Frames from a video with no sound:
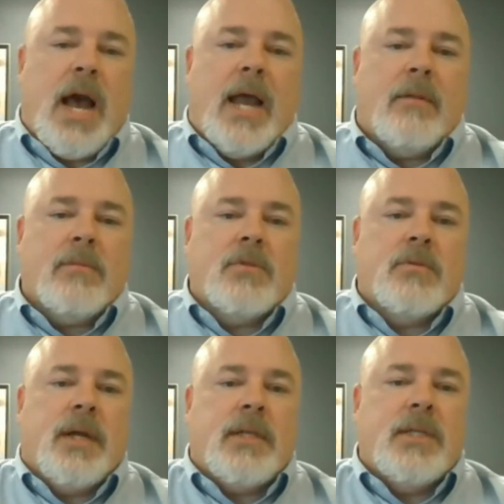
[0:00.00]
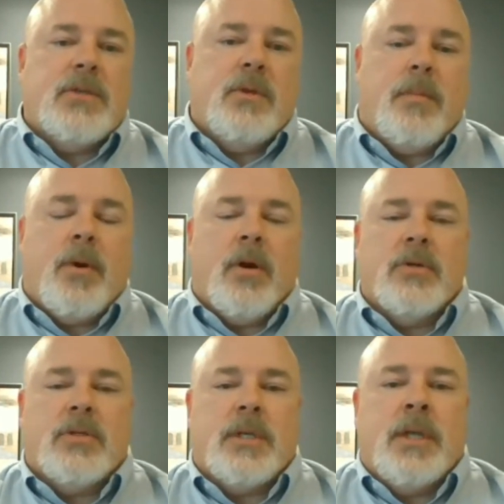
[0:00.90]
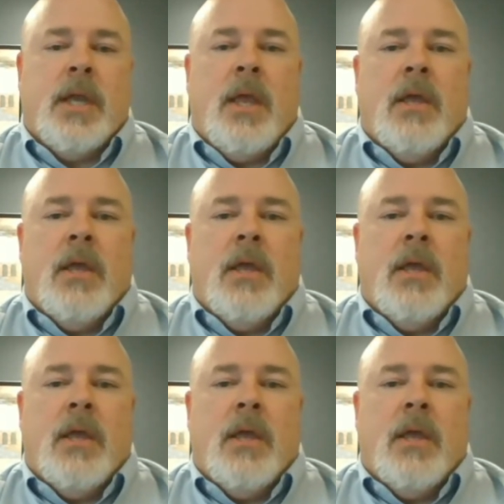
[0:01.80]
items directly to the person.